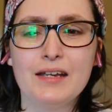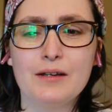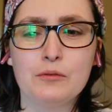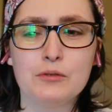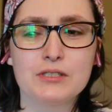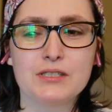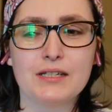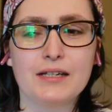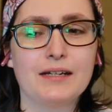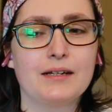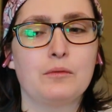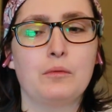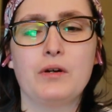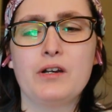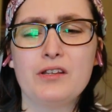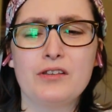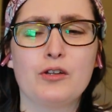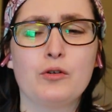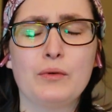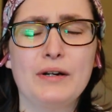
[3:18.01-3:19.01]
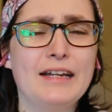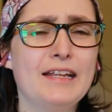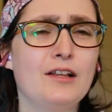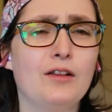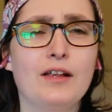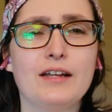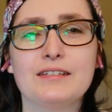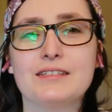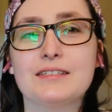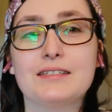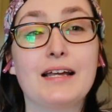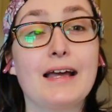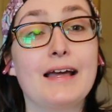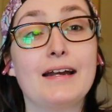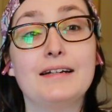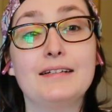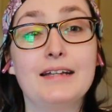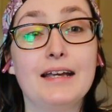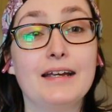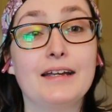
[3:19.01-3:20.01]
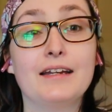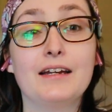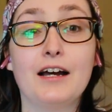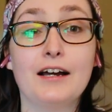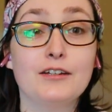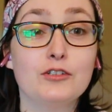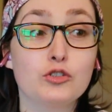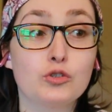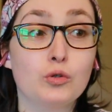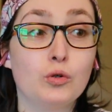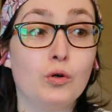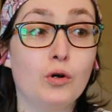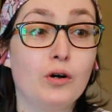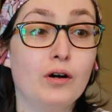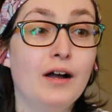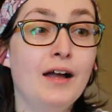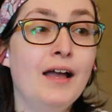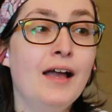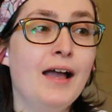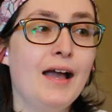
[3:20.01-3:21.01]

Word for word: It was like one of the reading classes I had to take in high school